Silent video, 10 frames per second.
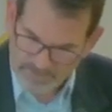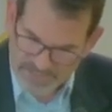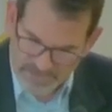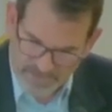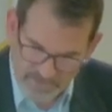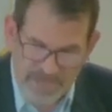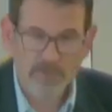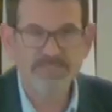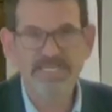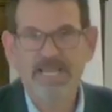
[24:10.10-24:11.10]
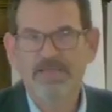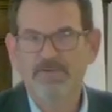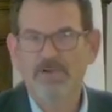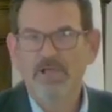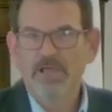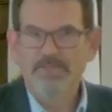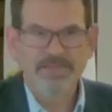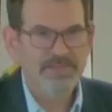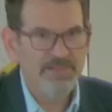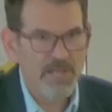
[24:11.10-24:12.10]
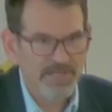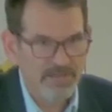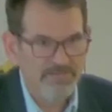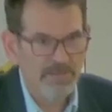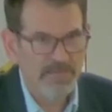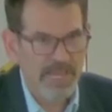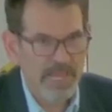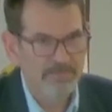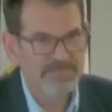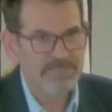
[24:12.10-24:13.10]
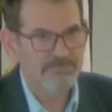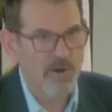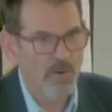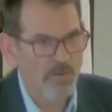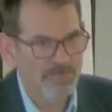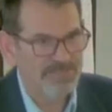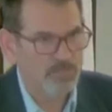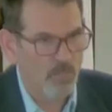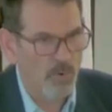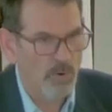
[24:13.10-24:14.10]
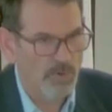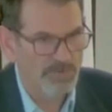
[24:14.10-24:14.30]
getting the meal together, that none of the lamb's bones were